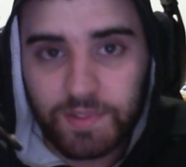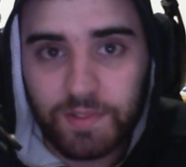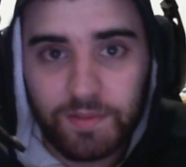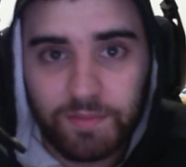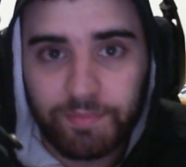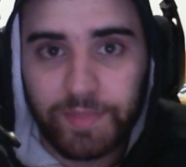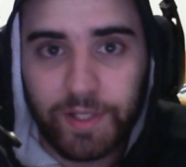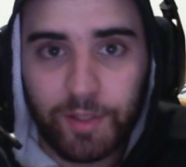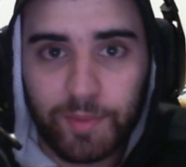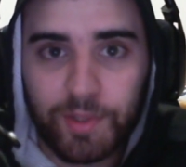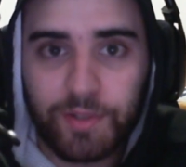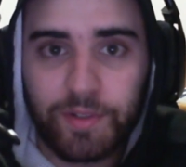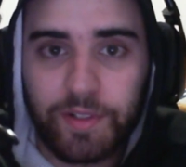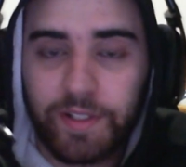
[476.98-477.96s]
big
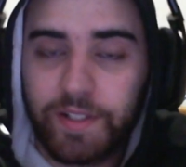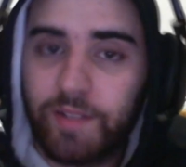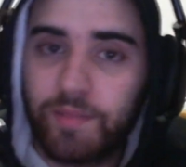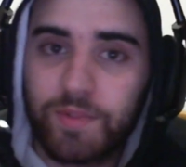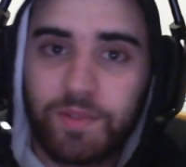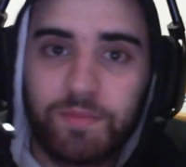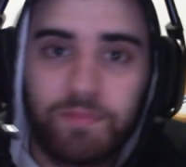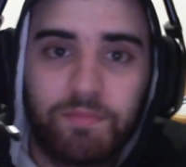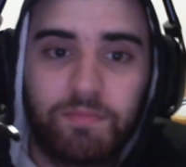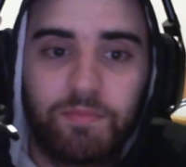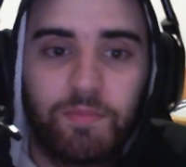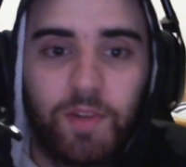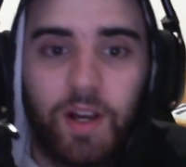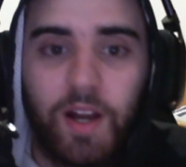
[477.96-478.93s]
opportunity comes.
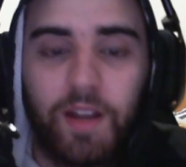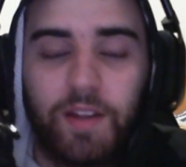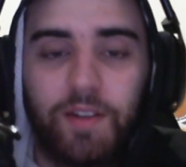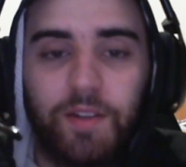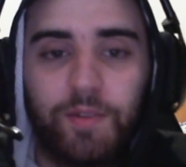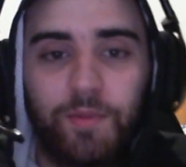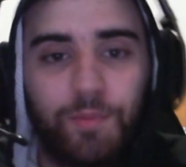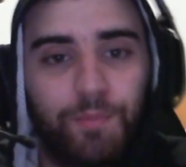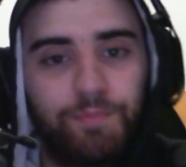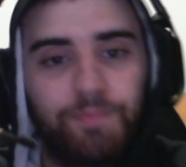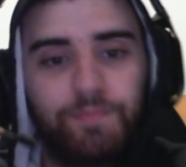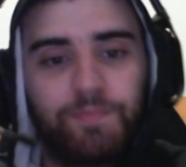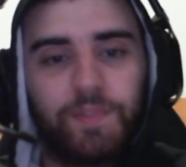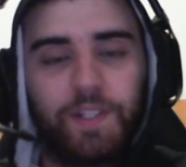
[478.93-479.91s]
I don't know.
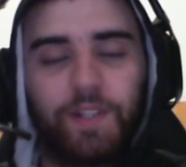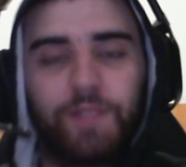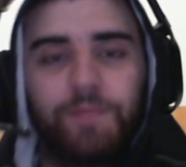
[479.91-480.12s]
You know.